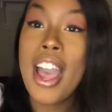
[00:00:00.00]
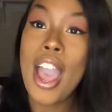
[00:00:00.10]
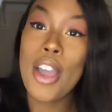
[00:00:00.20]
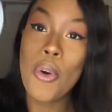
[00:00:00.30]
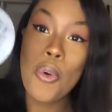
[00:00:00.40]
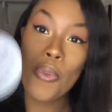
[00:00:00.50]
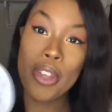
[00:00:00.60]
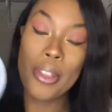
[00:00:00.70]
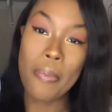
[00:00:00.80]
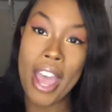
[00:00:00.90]
I go and
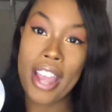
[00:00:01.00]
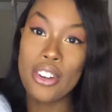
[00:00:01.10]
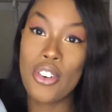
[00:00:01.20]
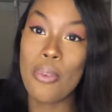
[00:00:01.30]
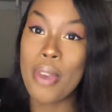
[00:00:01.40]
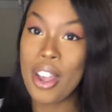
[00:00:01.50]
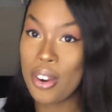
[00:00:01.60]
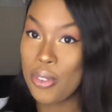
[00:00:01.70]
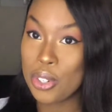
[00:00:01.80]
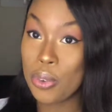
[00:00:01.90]
read the back during my
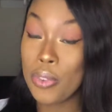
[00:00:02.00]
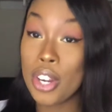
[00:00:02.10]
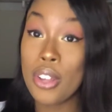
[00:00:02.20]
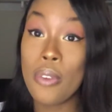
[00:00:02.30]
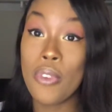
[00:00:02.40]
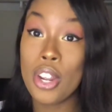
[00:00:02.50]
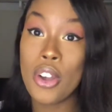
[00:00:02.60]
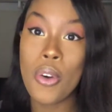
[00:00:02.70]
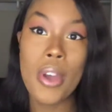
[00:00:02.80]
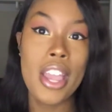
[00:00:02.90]
original
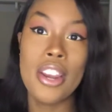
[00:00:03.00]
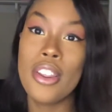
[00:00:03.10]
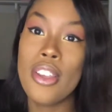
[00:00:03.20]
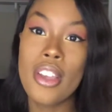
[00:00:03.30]
video, and